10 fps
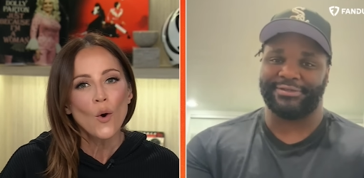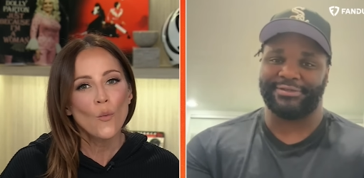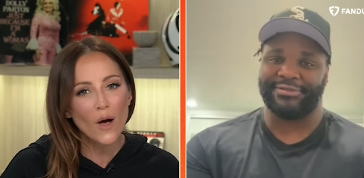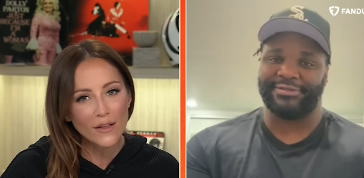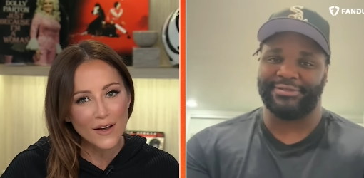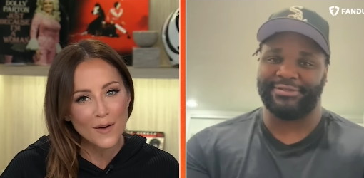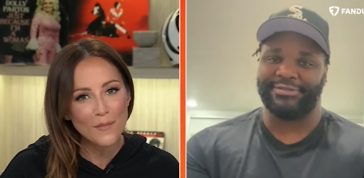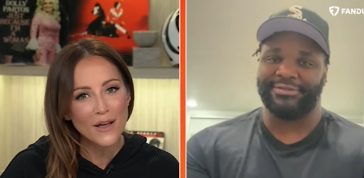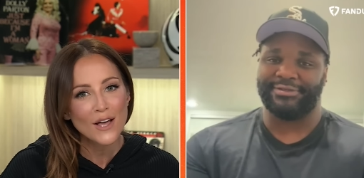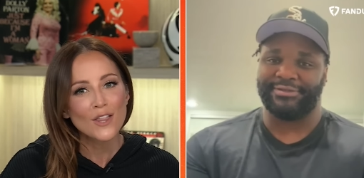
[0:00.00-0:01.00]

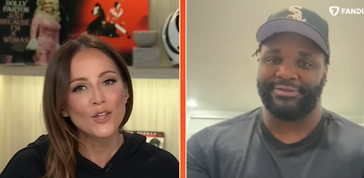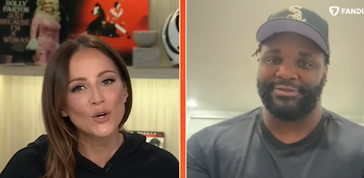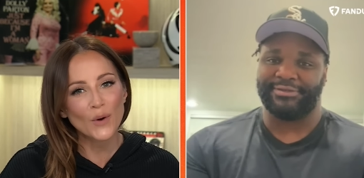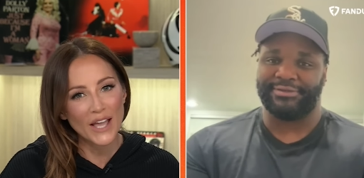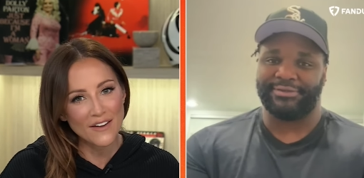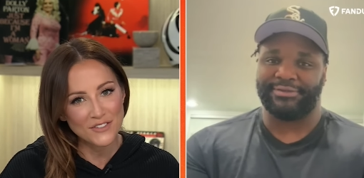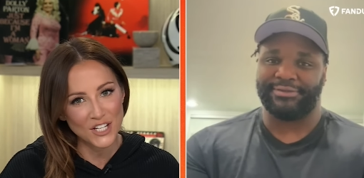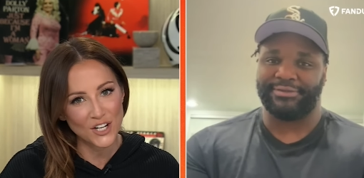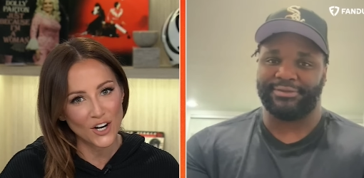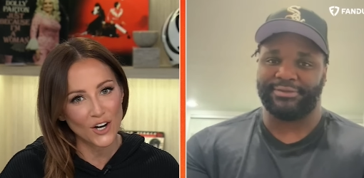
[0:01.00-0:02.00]
Speaker 1: Welcome, the Grave
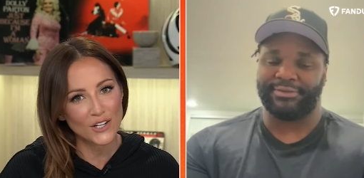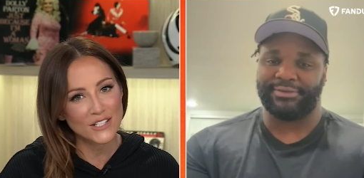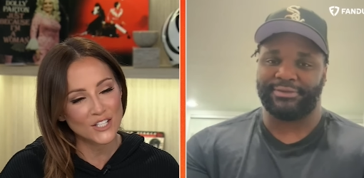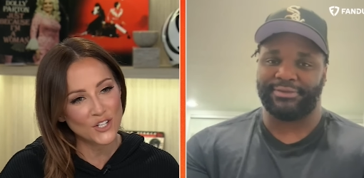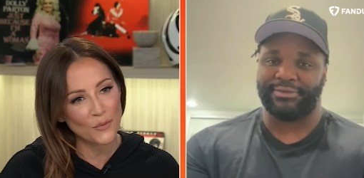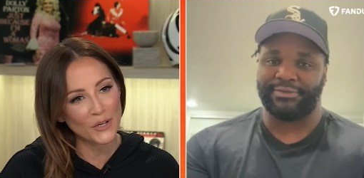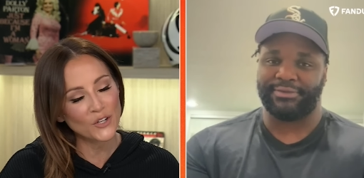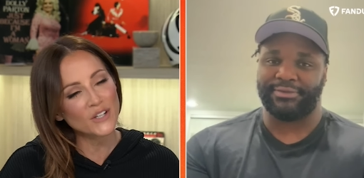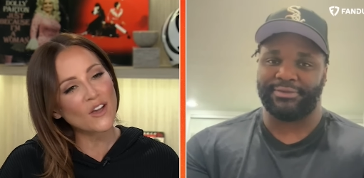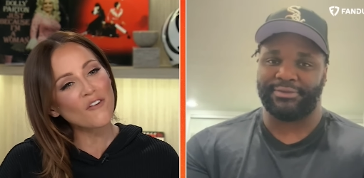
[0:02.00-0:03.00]
Digger, D J
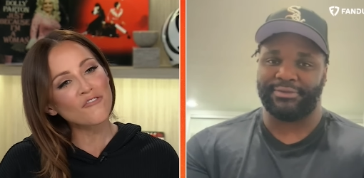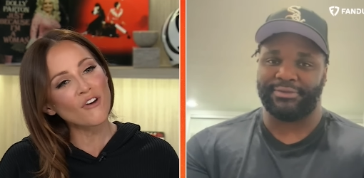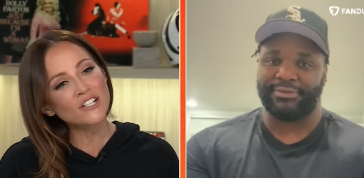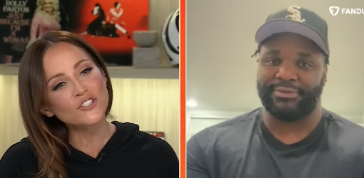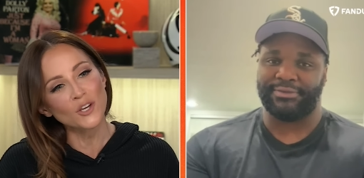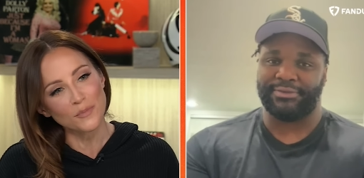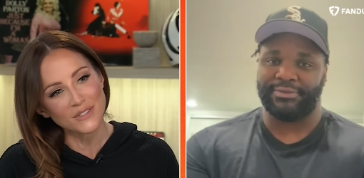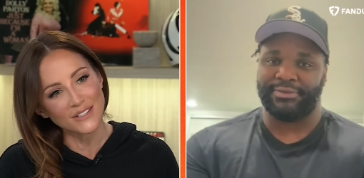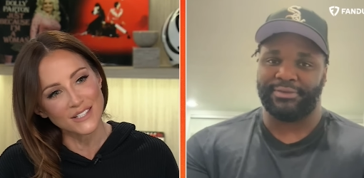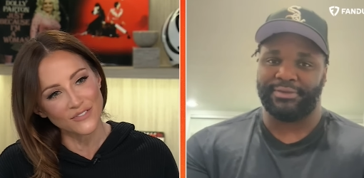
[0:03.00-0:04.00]
Reader. Is our friendship
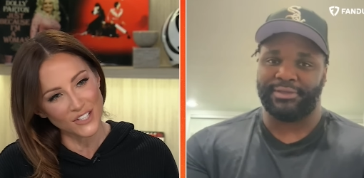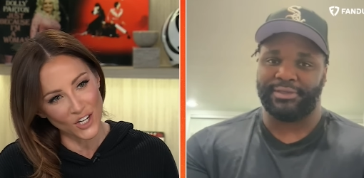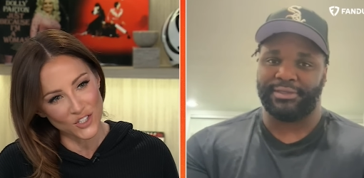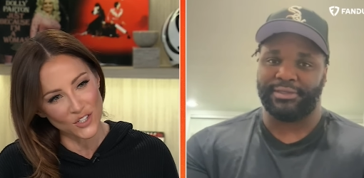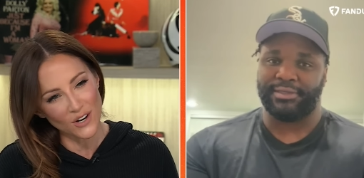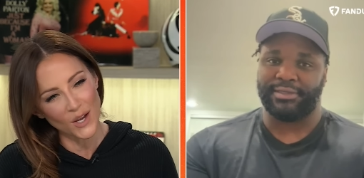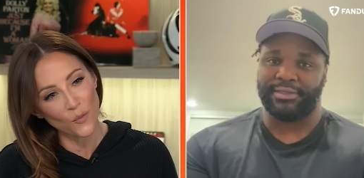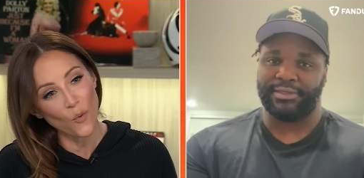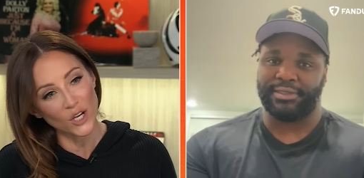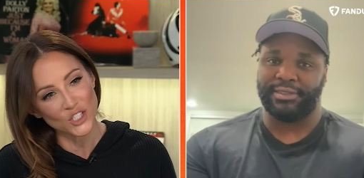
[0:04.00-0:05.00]
six feet under, I
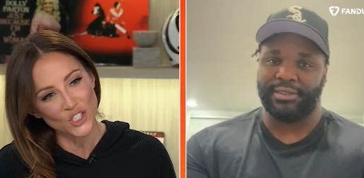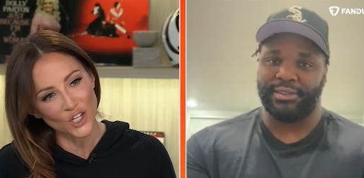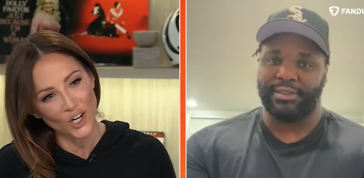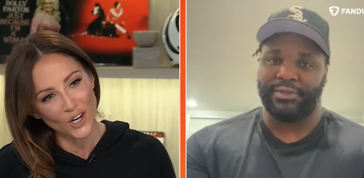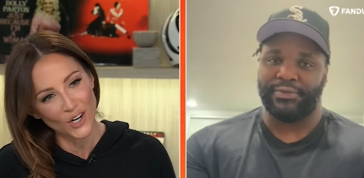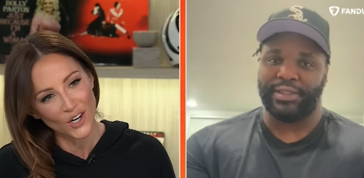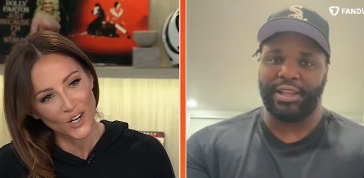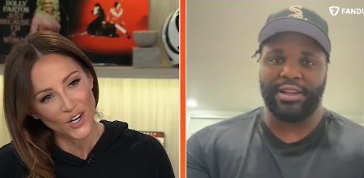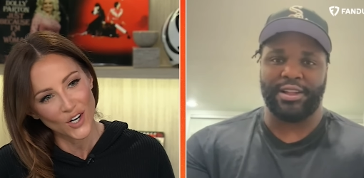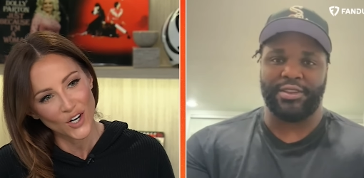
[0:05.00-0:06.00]
wonder?
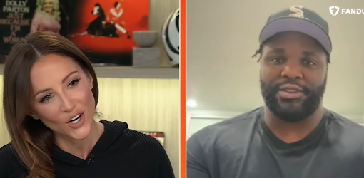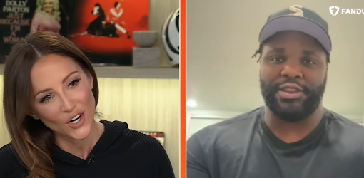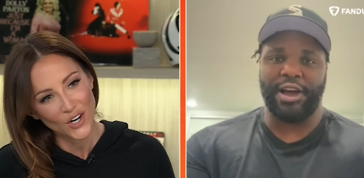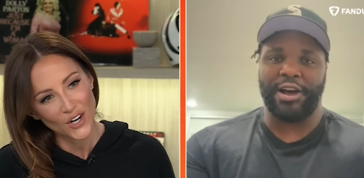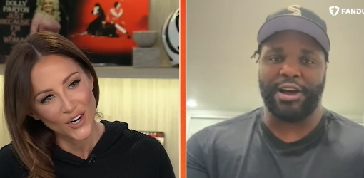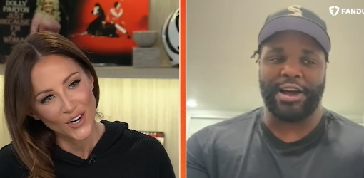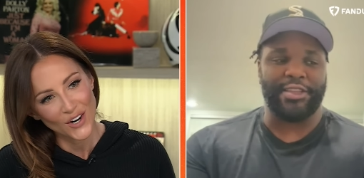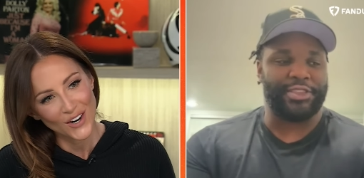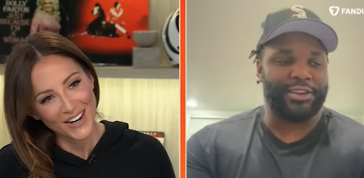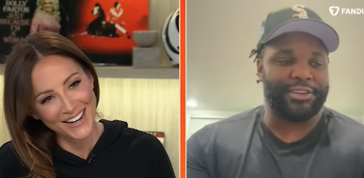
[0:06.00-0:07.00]
Speaker 2: No,
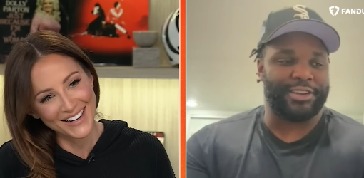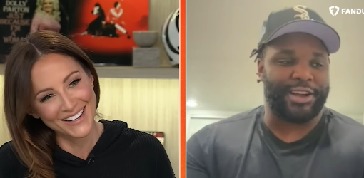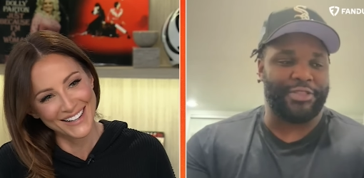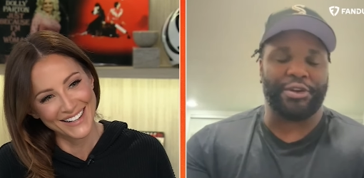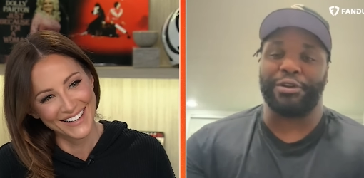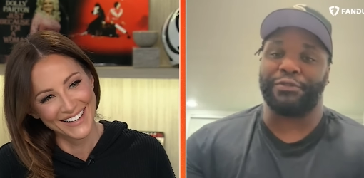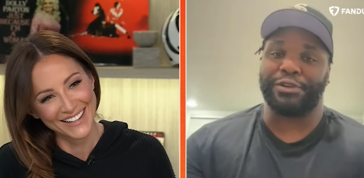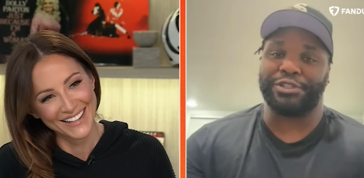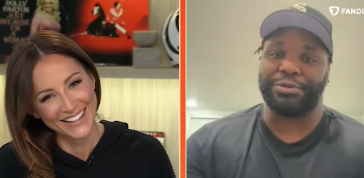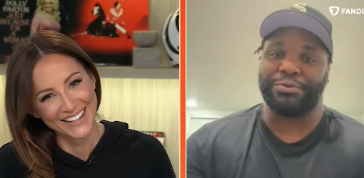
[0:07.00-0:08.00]
I think I thought our
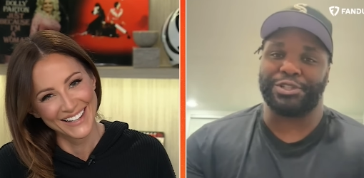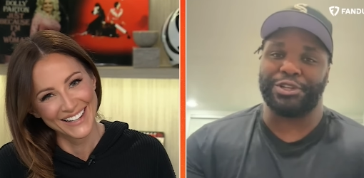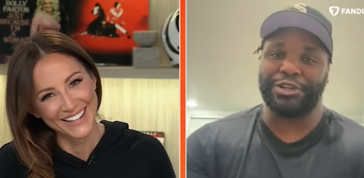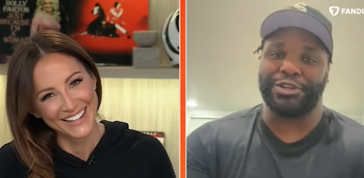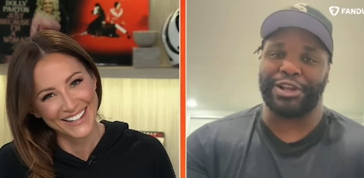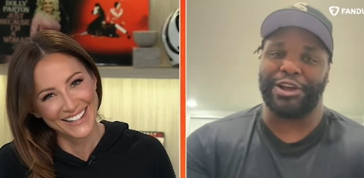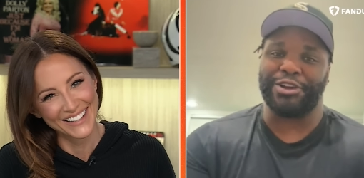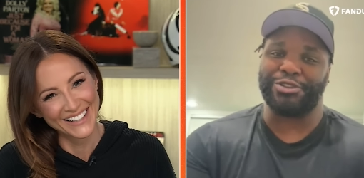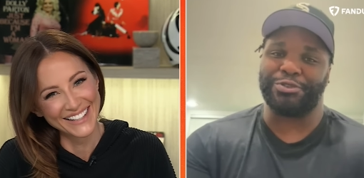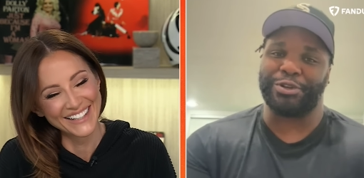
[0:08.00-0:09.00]
friendship was good. I
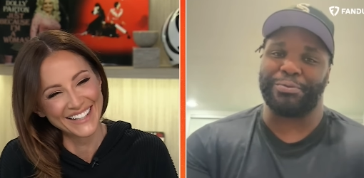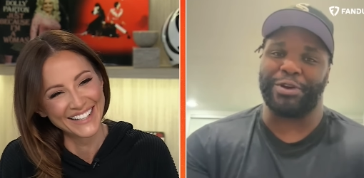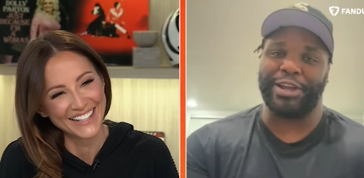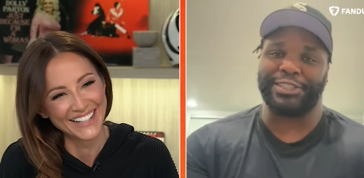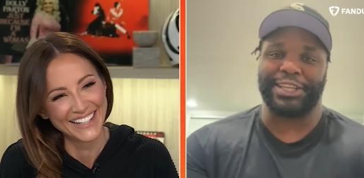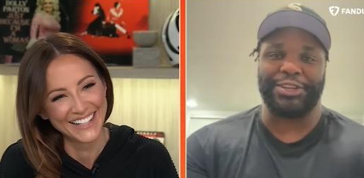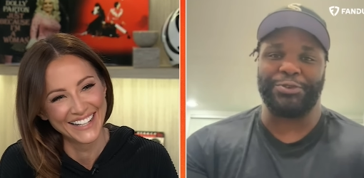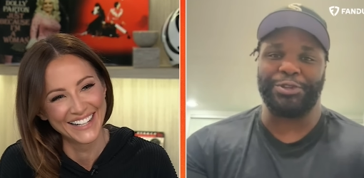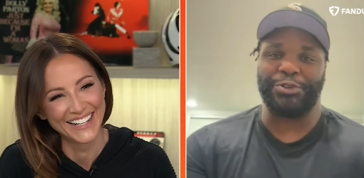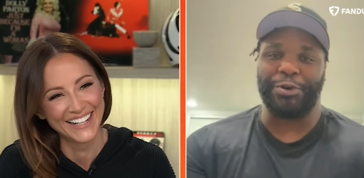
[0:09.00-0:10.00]
heard you in the break say
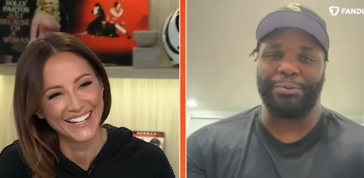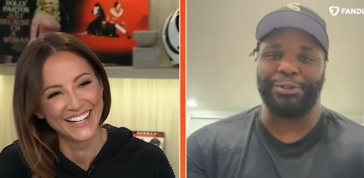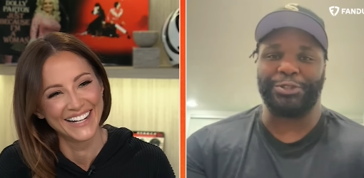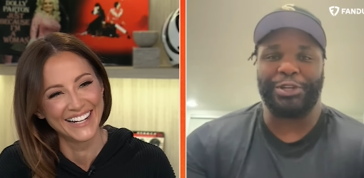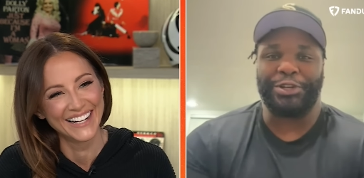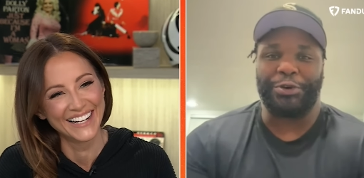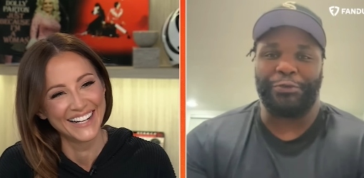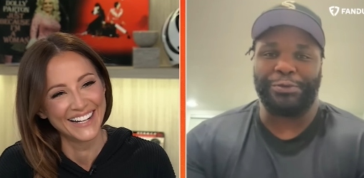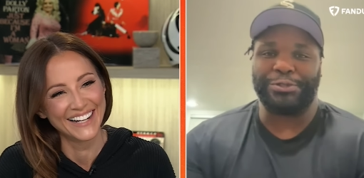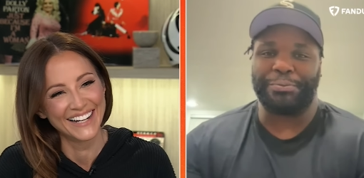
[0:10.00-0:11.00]
you you almost you didn't know
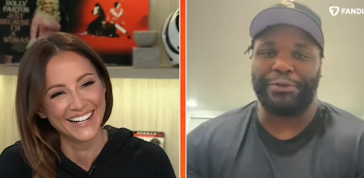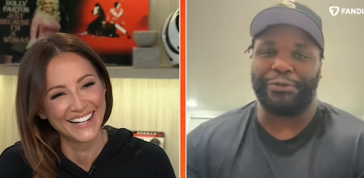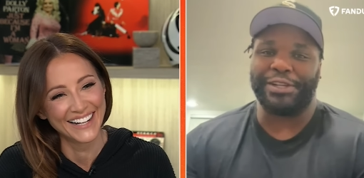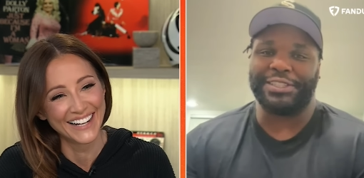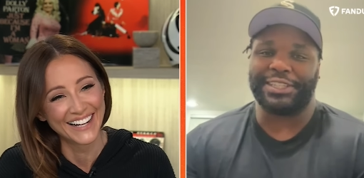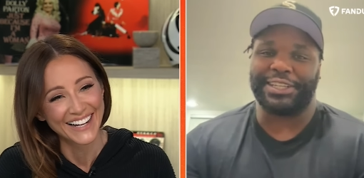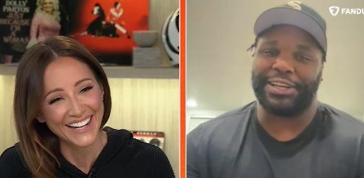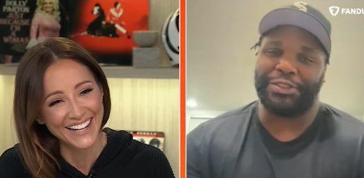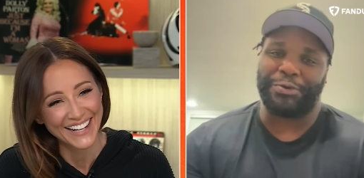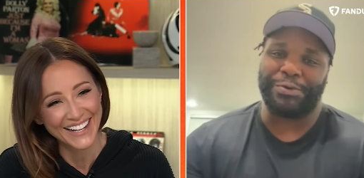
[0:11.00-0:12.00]
if we was gonna be friends again. I thought